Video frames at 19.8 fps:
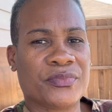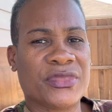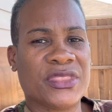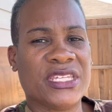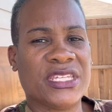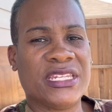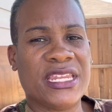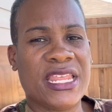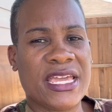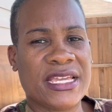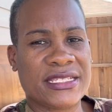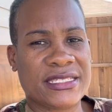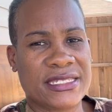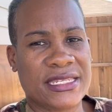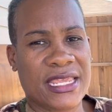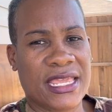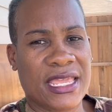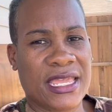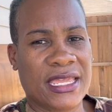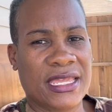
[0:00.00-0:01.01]
the next
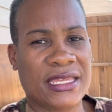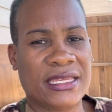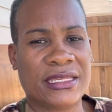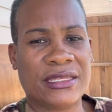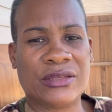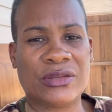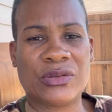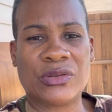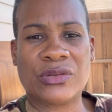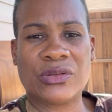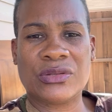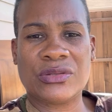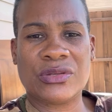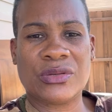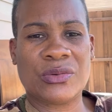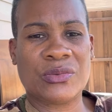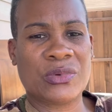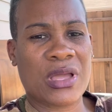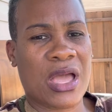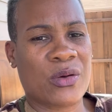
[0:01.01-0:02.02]
day
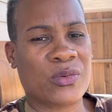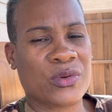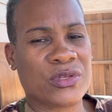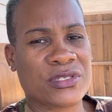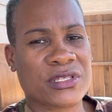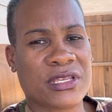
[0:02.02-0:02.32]
I was